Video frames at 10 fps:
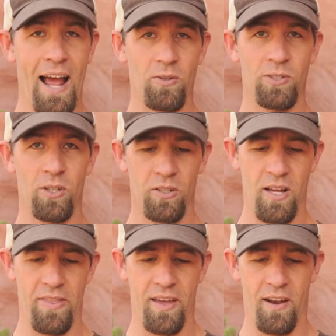
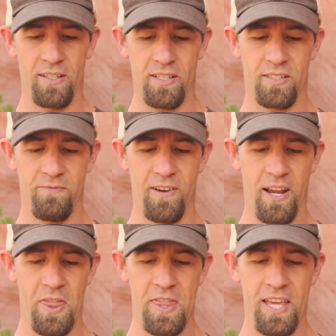outsole and then a
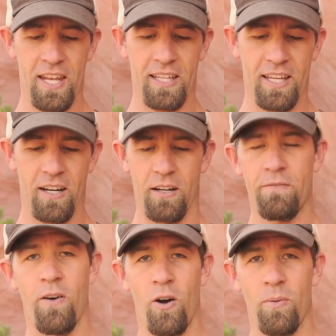very thin layer of
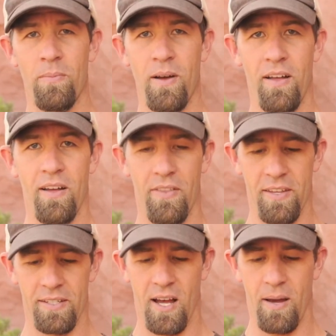foam on
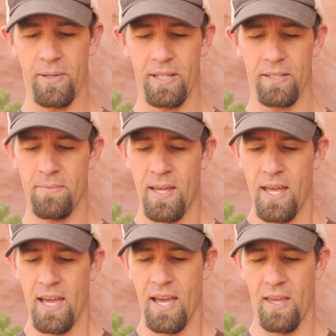the top here.
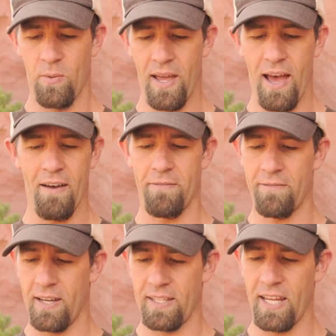And then we
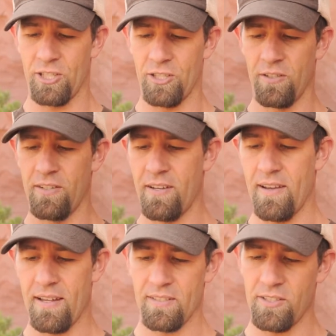have a textured
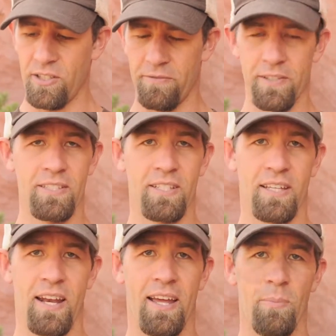surface to kind of